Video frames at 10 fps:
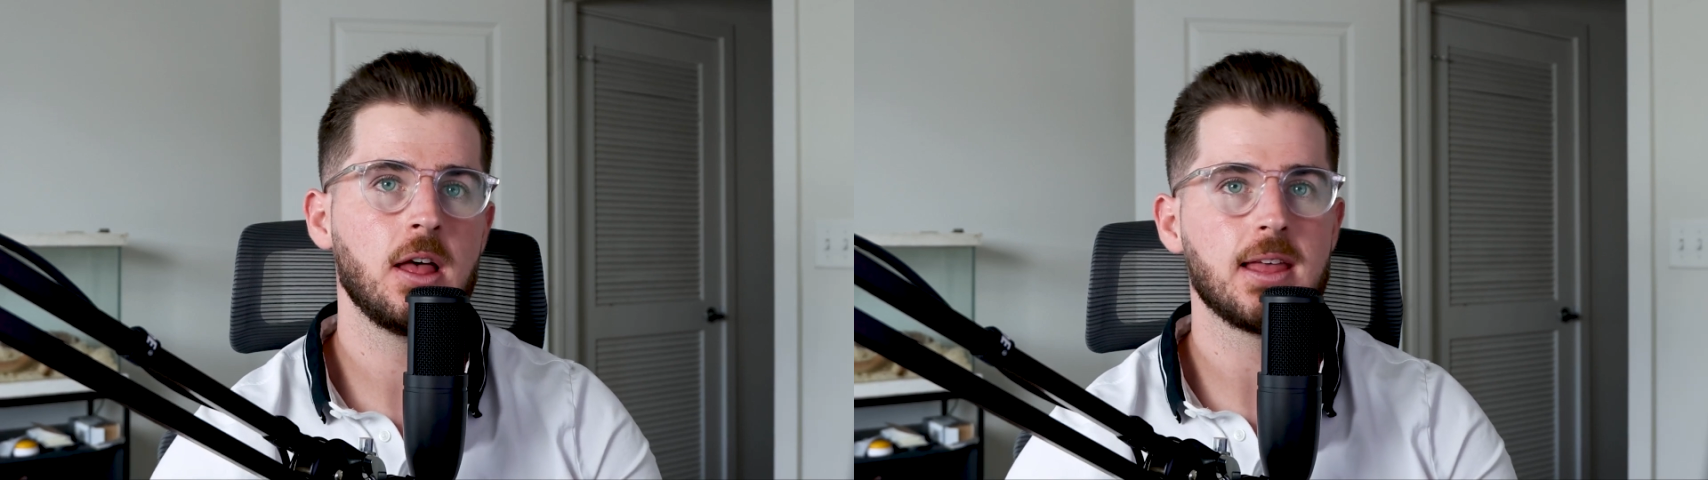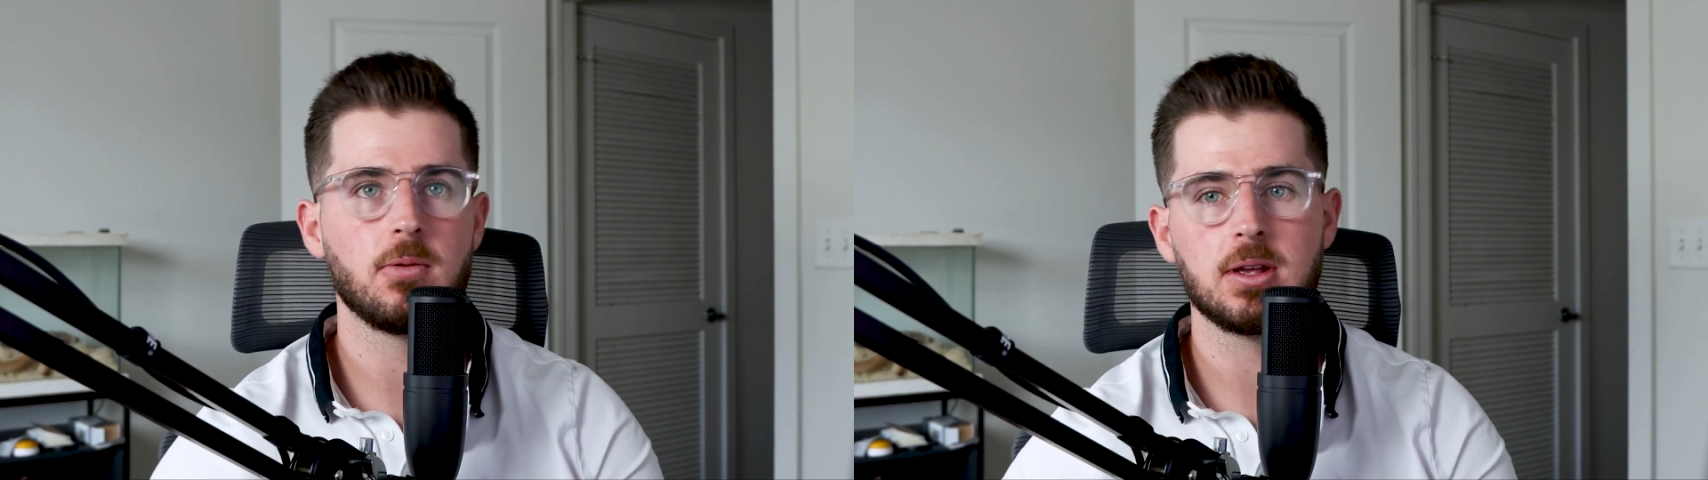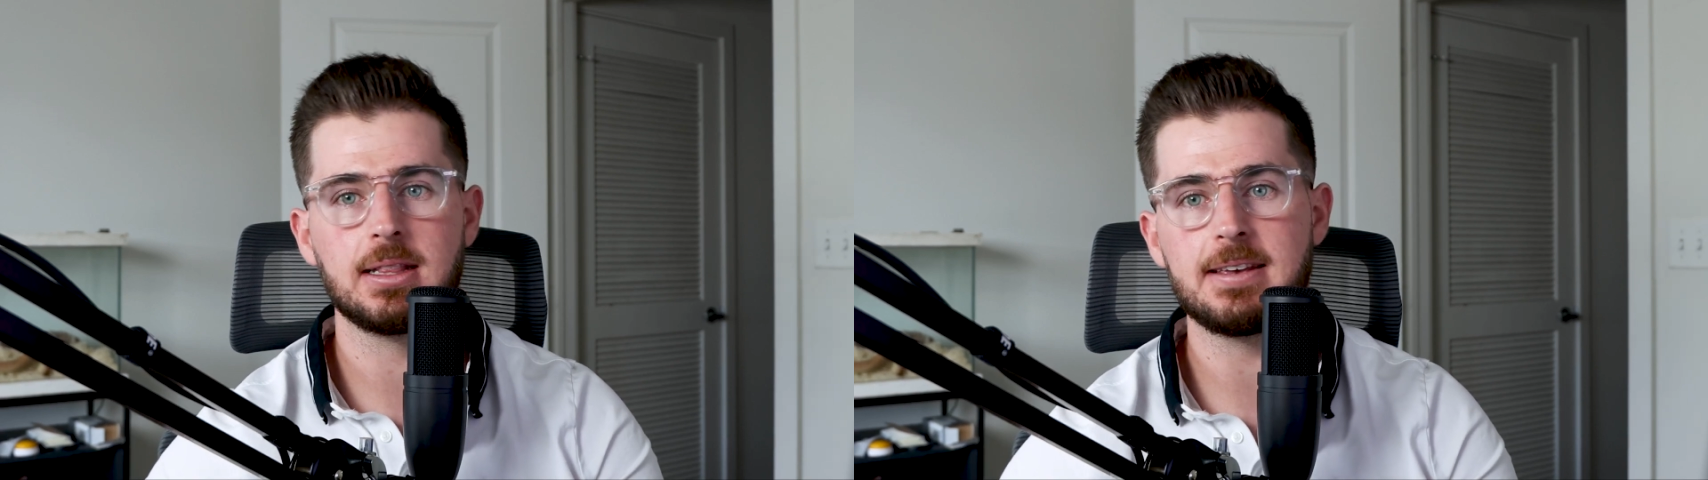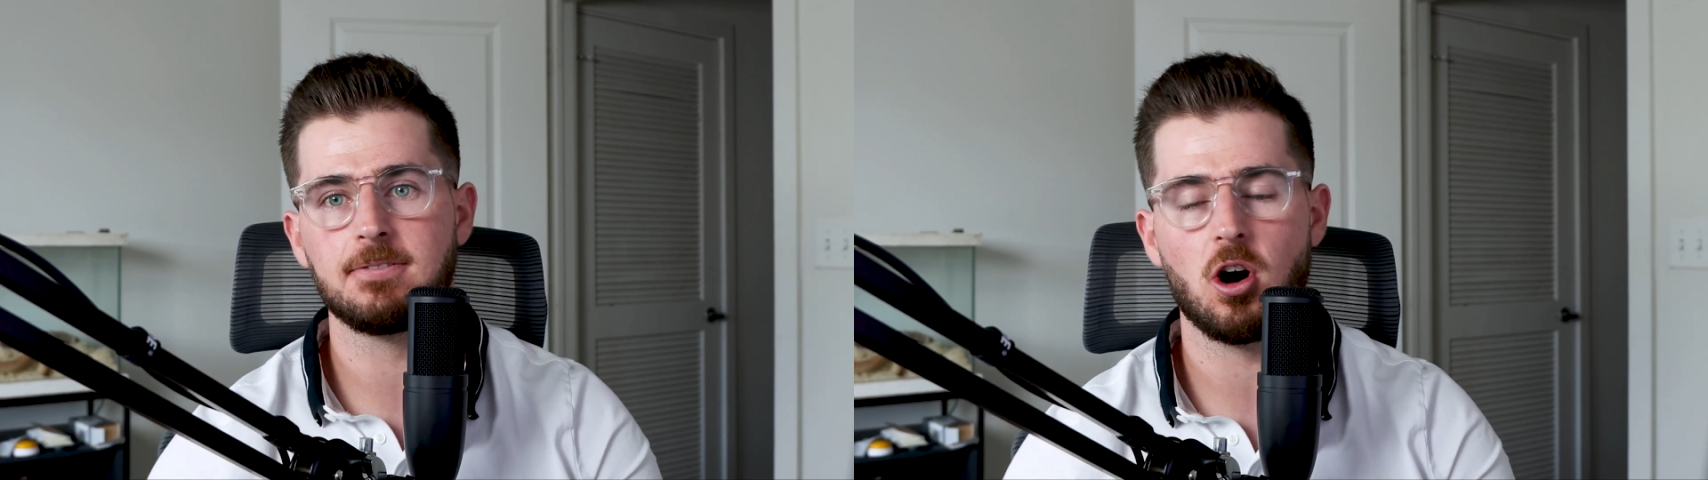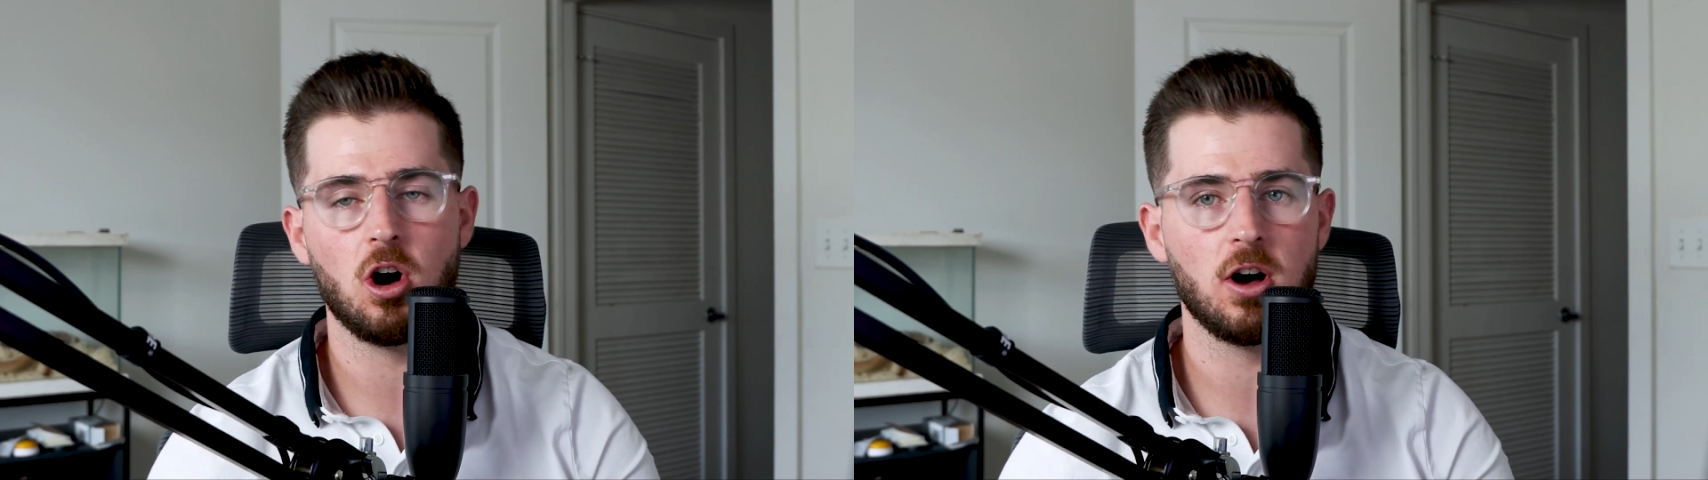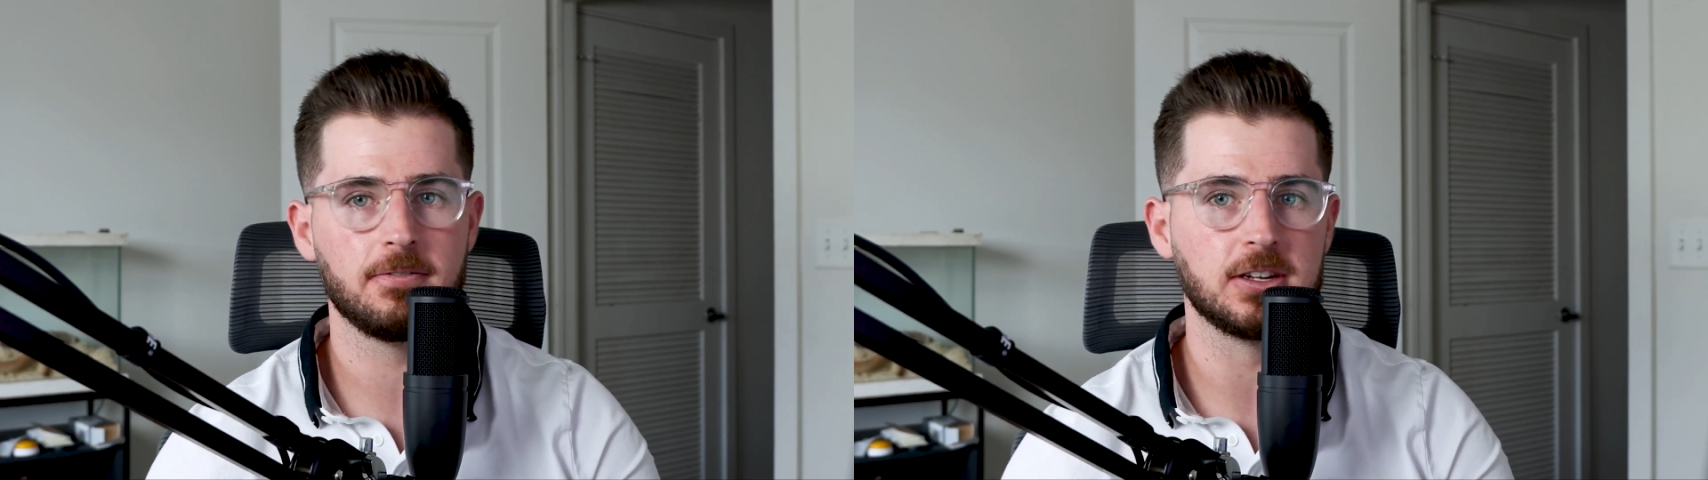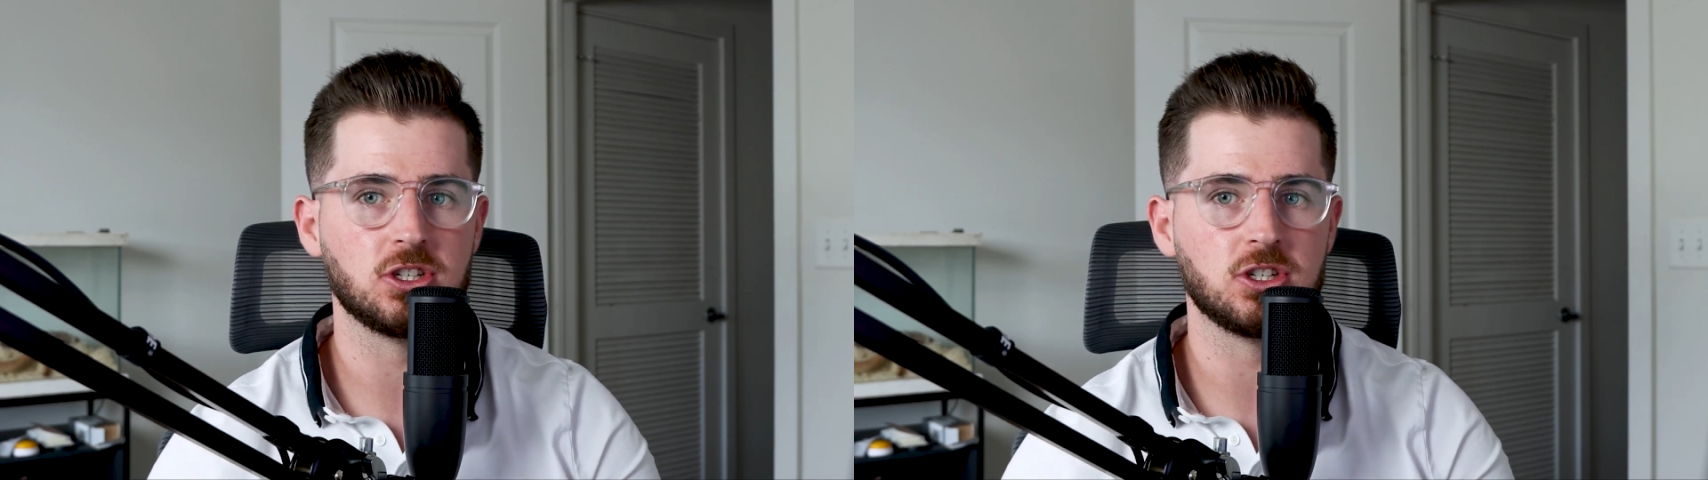that we leave off.